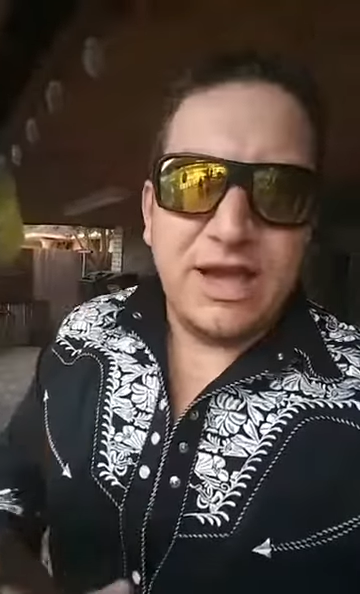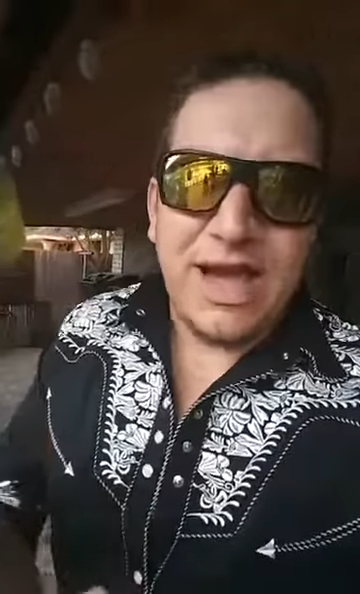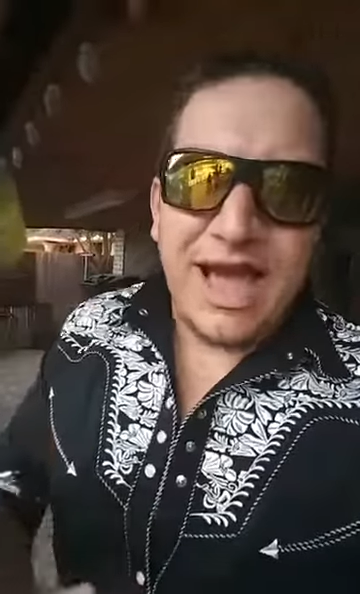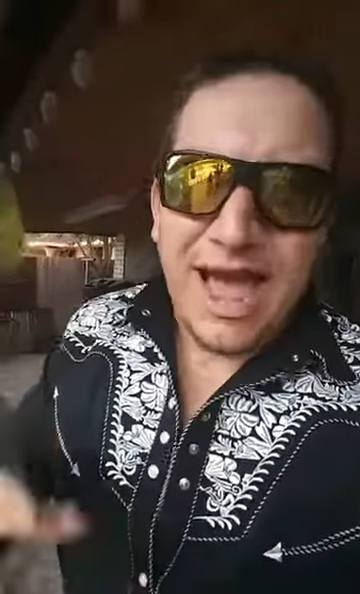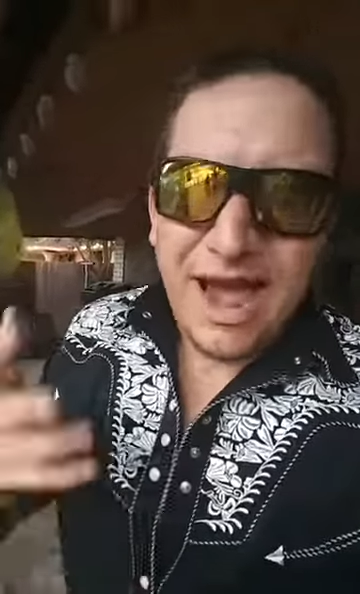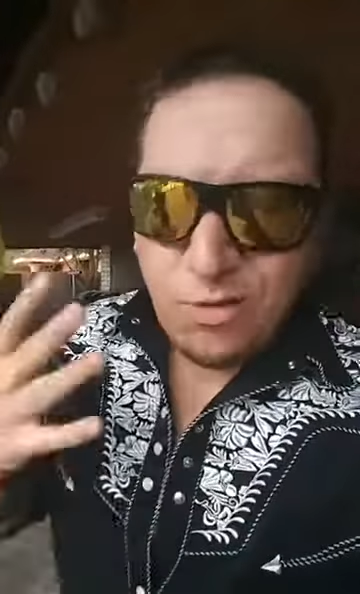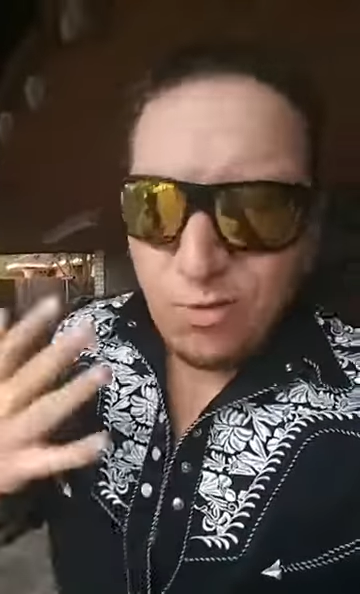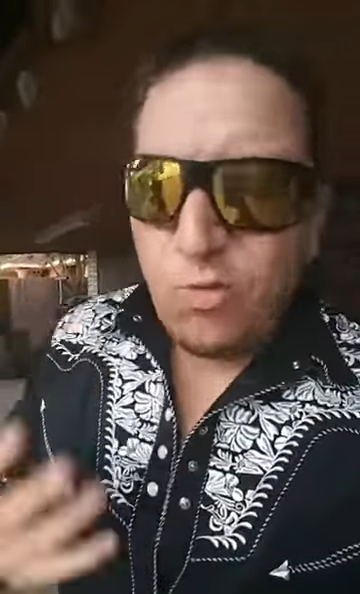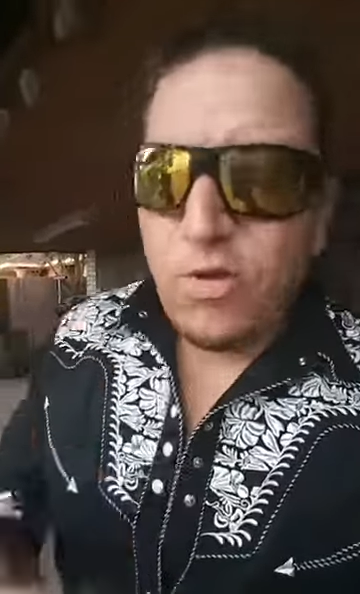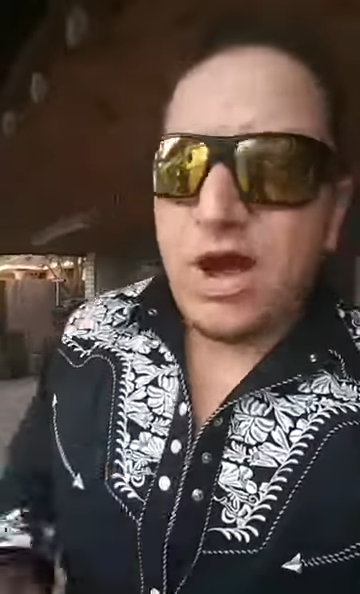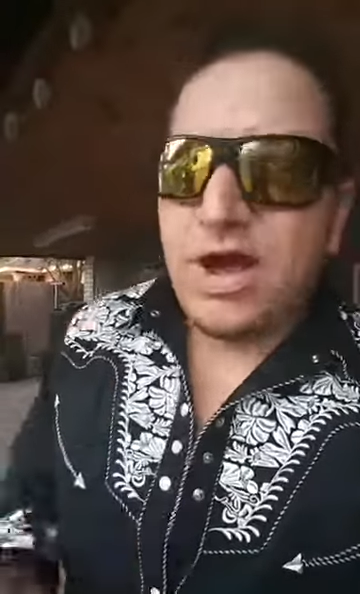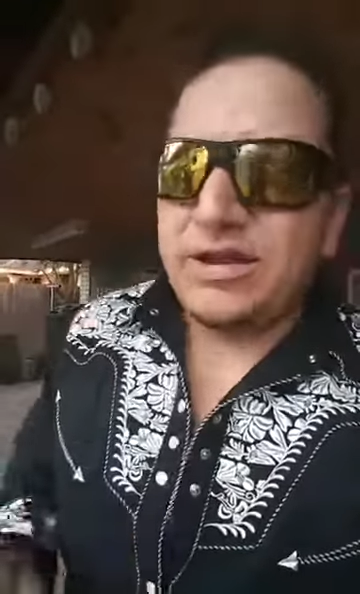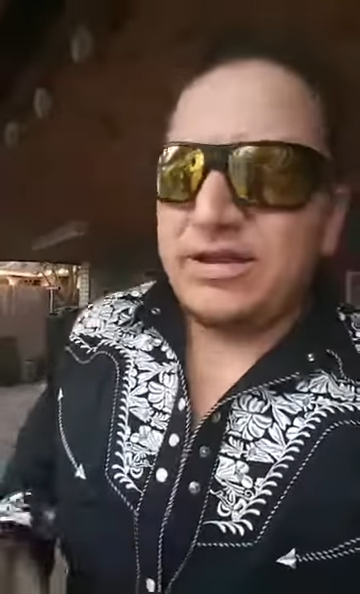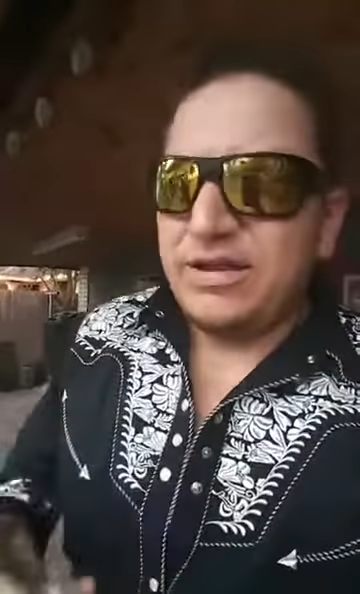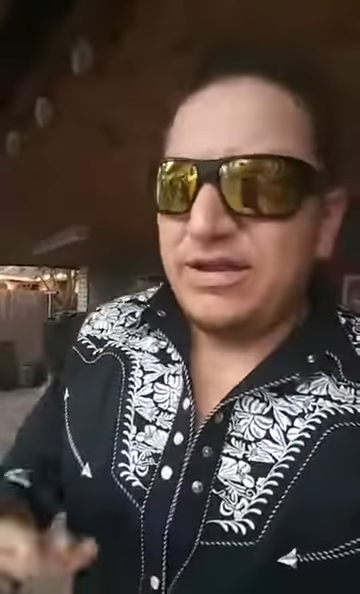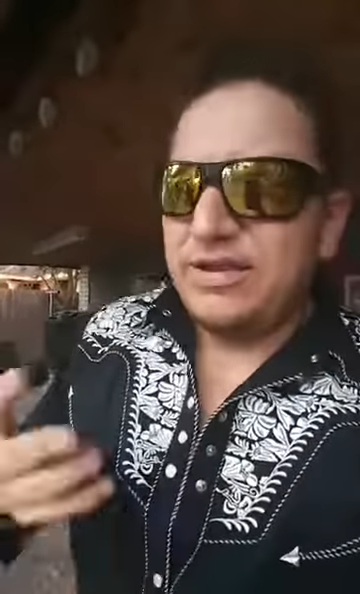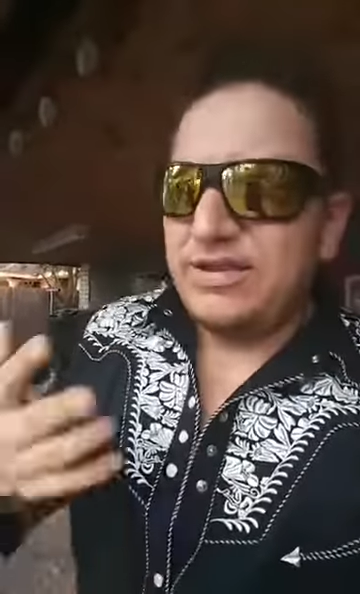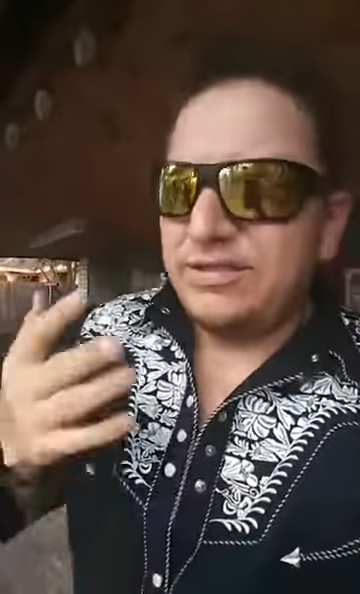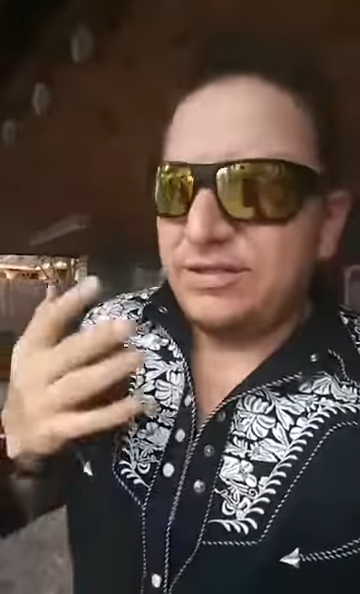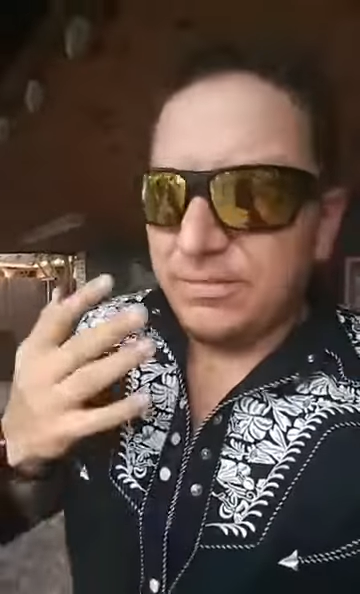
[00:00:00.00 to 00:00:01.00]
I want
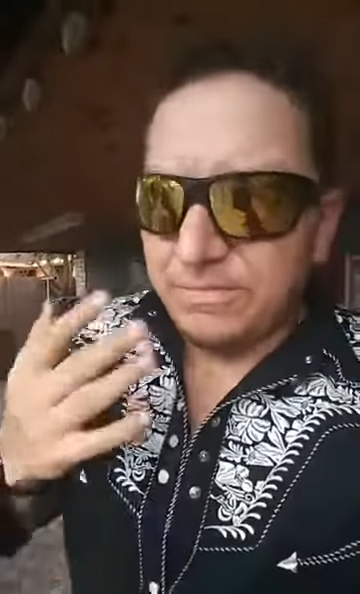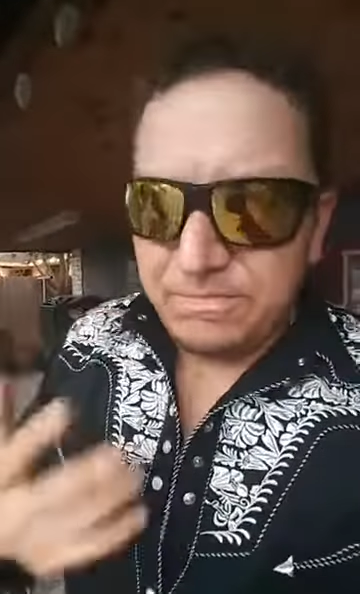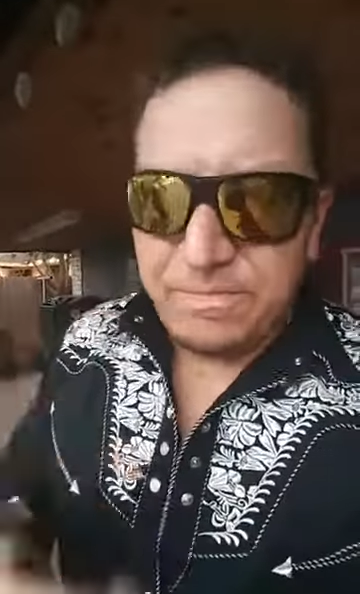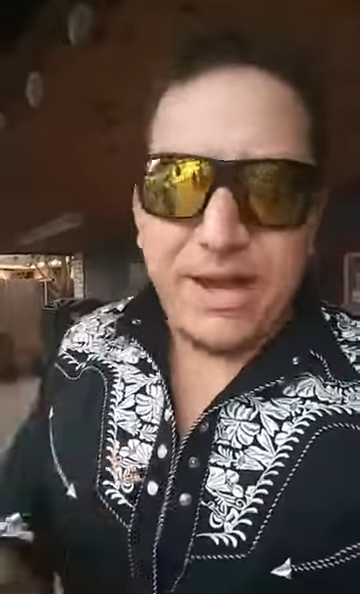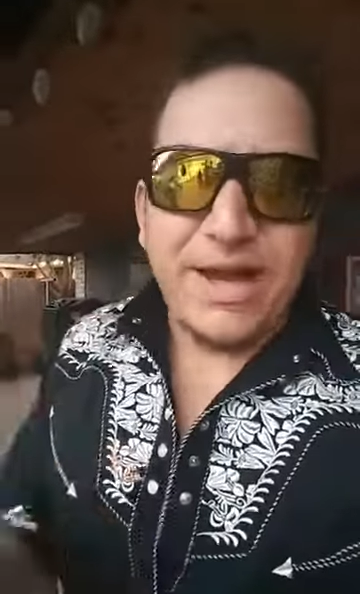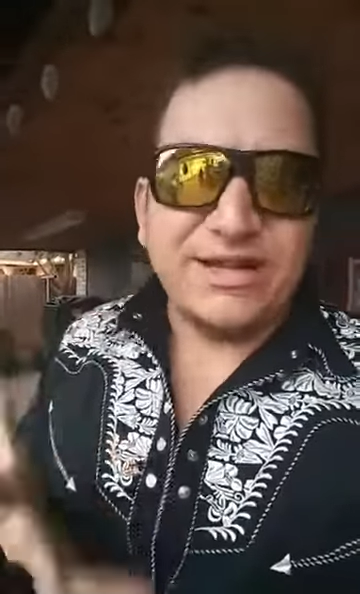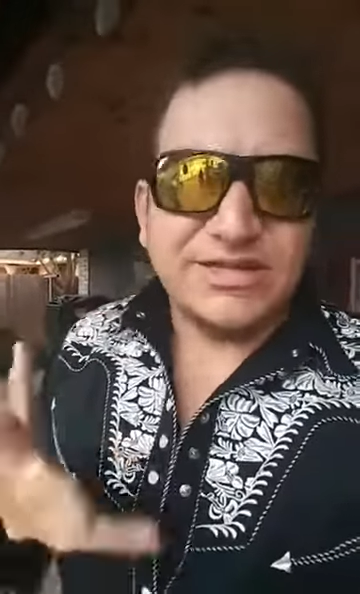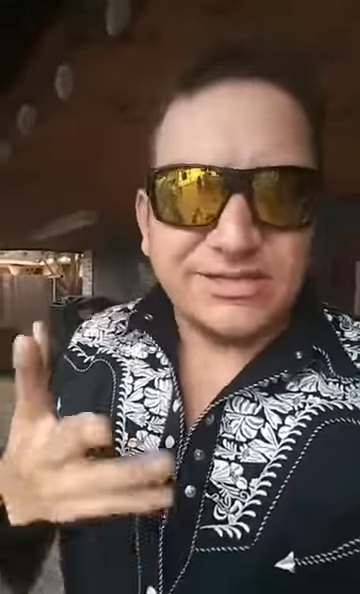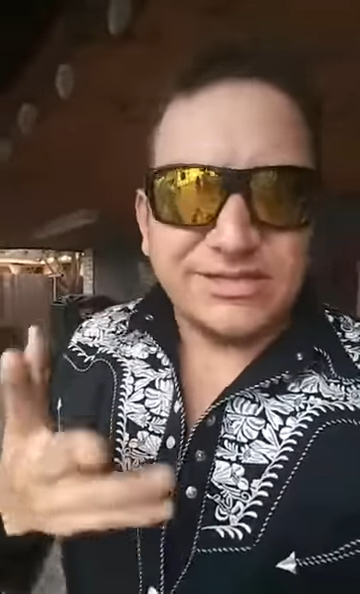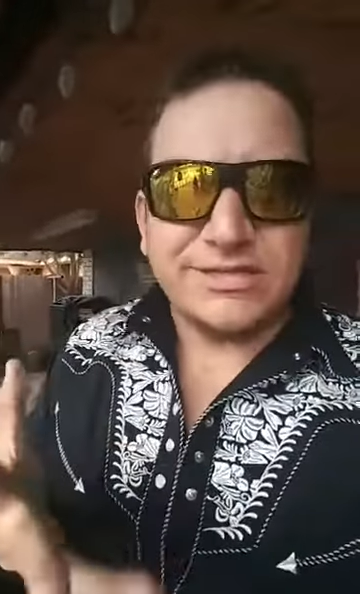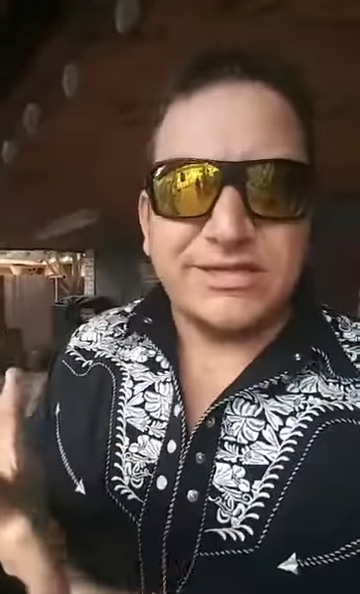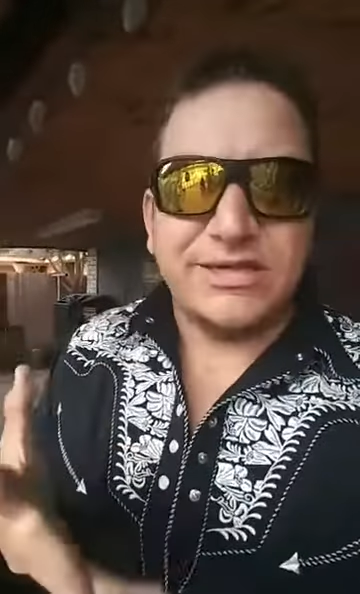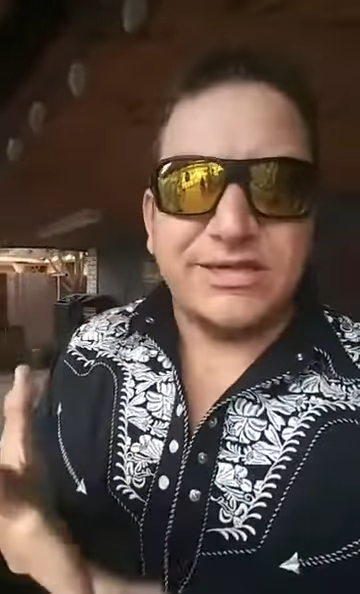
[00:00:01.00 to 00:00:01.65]
the best